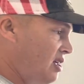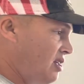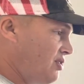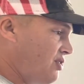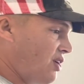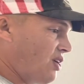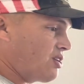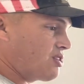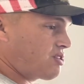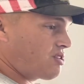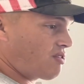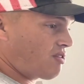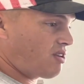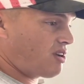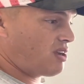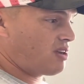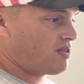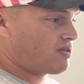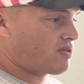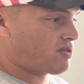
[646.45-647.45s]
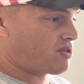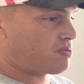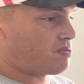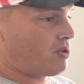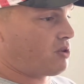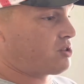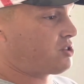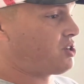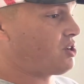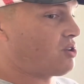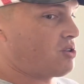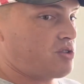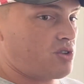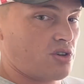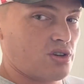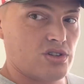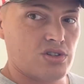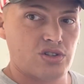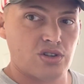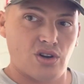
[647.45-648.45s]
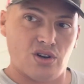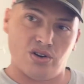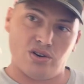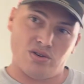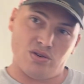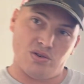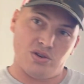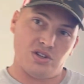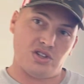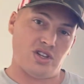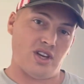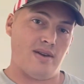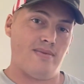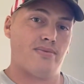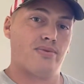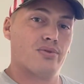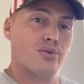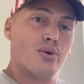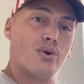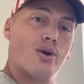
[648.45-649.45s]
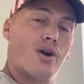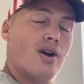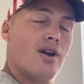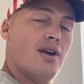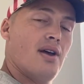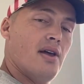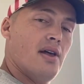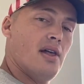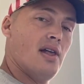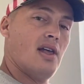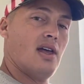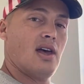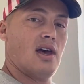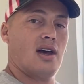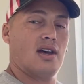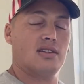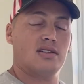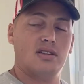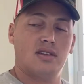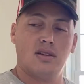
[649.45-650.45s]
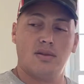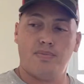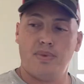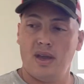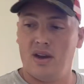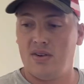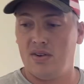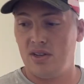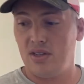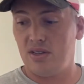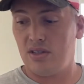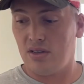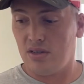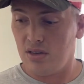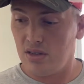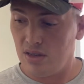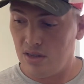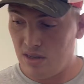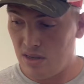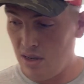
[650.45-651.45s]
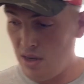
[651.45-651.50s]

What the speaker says: nursery for small children, so they're on the same floor as the parents.